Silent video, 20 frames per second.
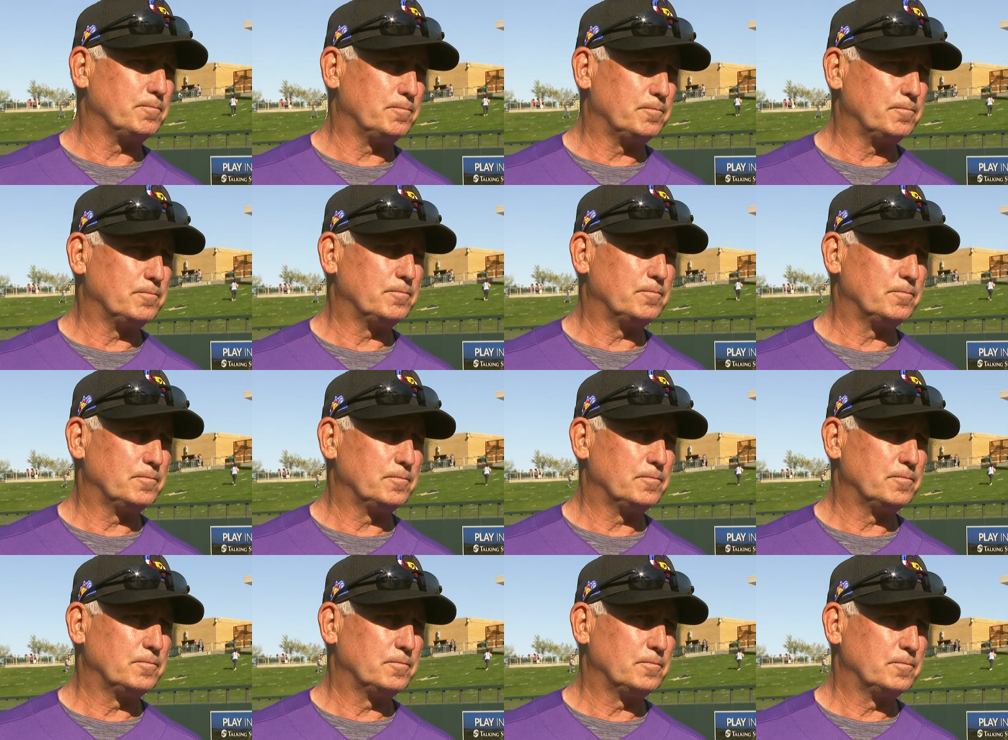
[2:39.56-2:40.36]

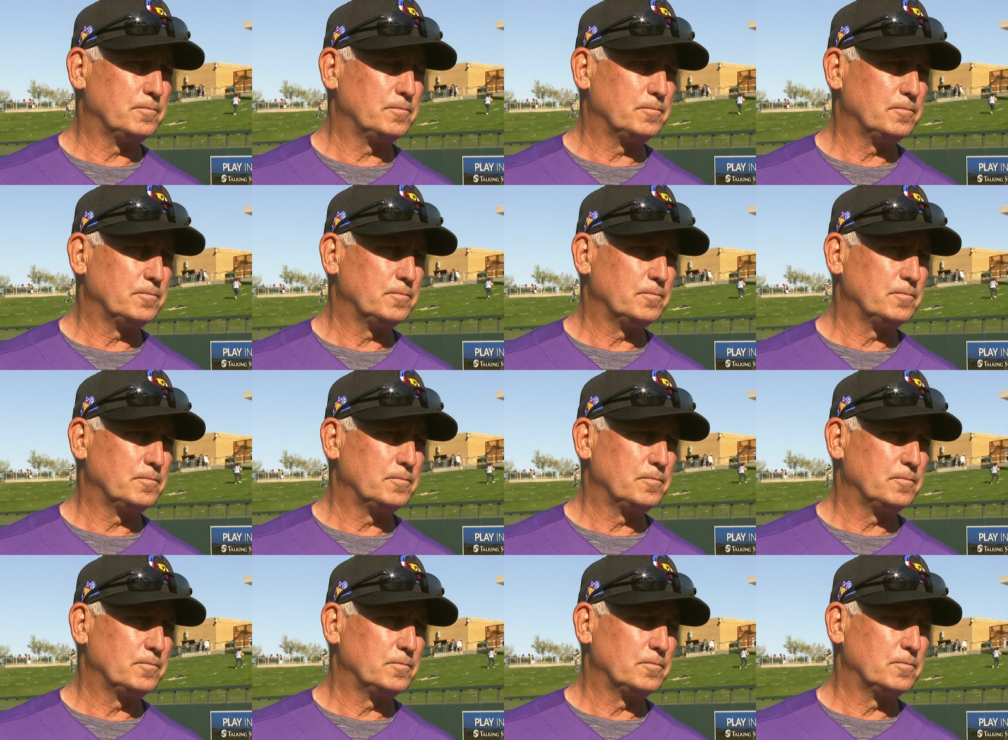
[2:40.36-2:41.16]

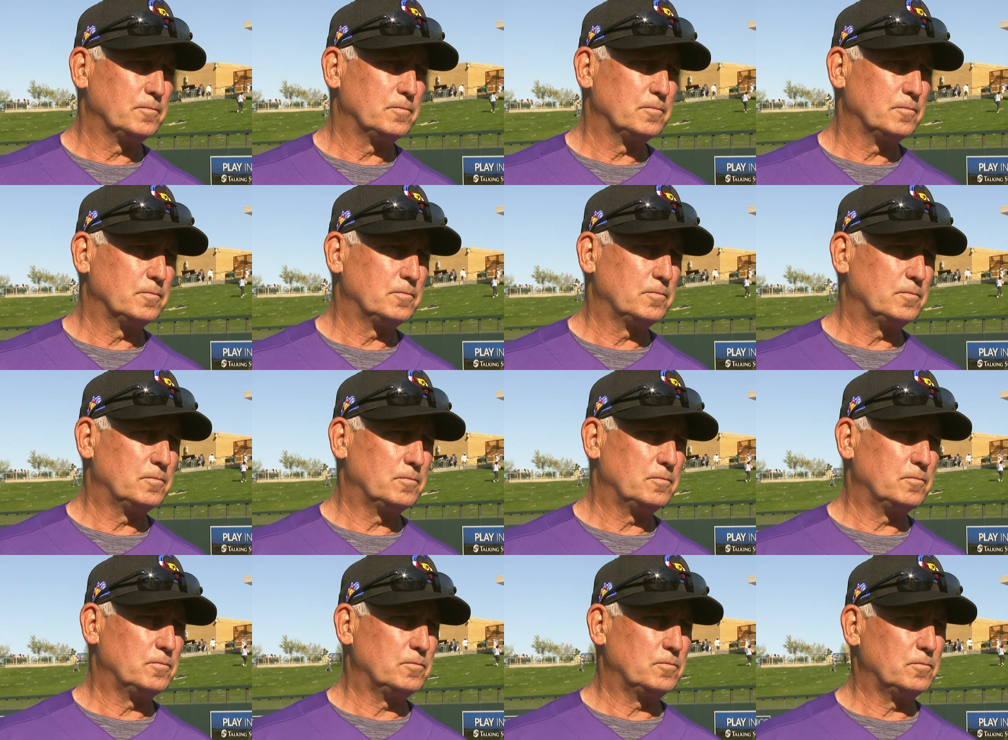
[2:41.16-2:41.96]

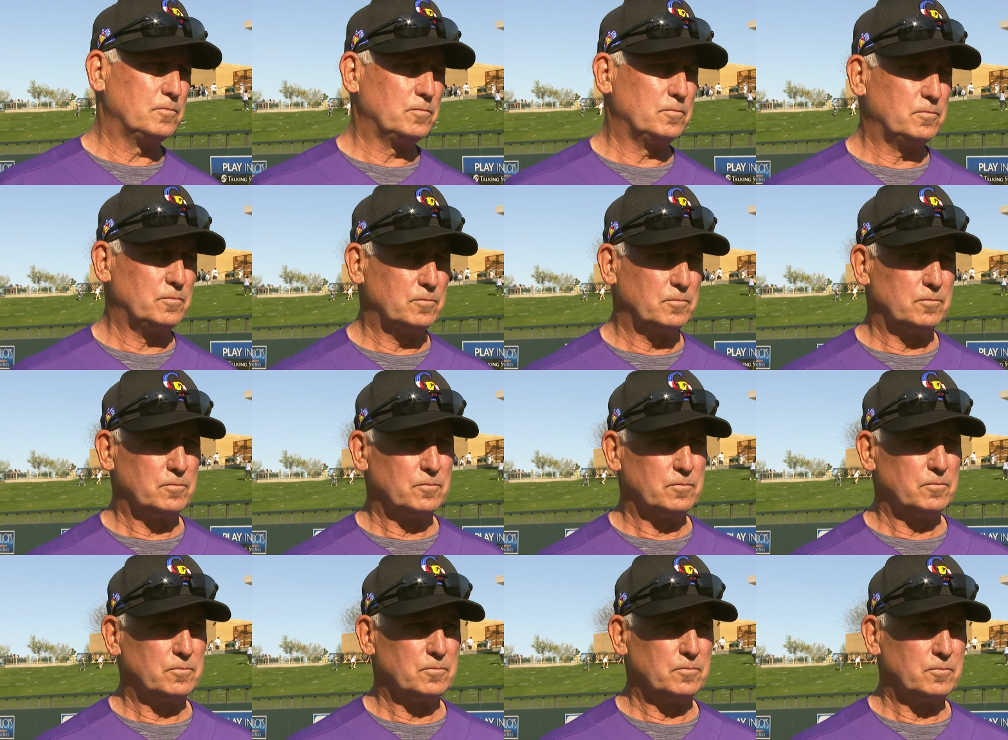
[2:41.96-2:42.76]

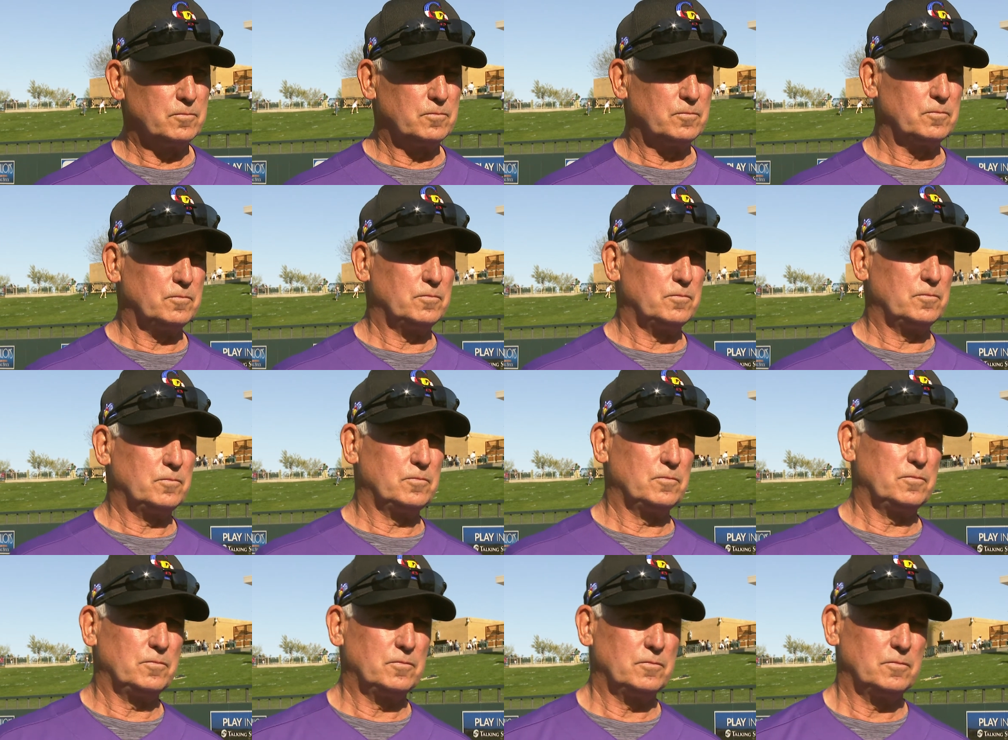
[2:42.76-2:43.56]

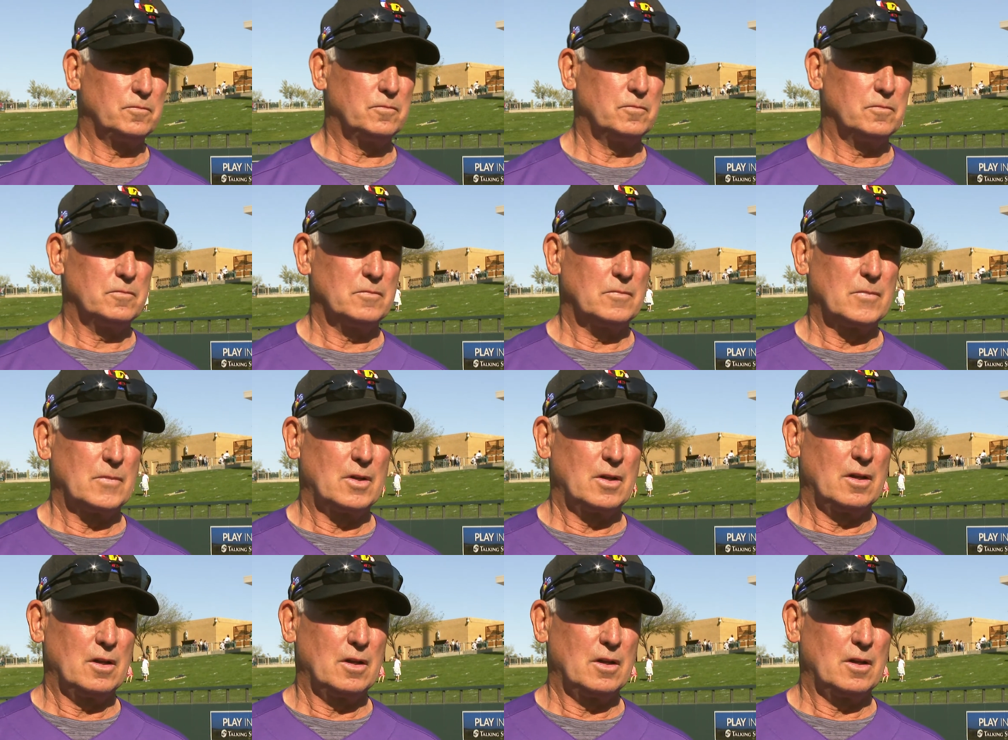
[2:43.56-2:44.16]
Nothing is said.